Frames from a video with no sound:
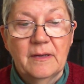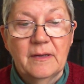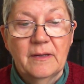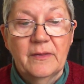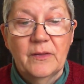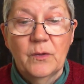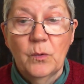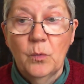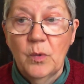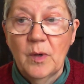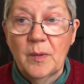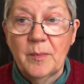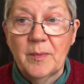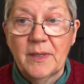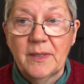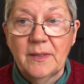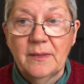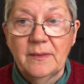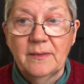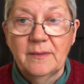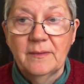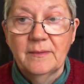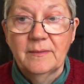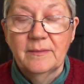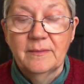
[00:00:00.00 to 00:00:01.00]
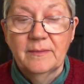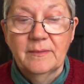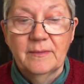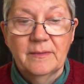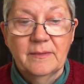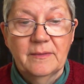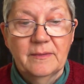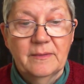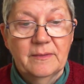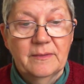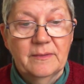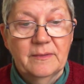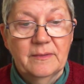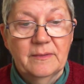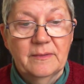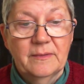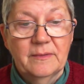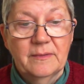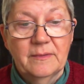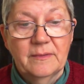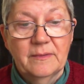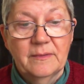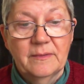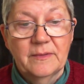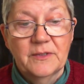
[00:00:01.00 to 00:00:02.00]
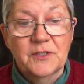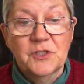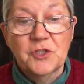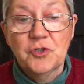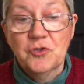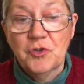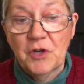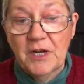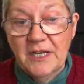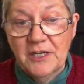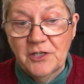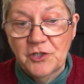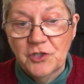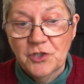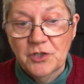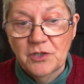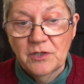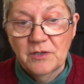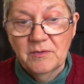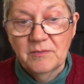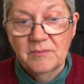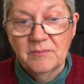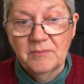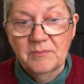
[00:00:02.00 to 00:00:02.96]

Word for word: The women, the stranger,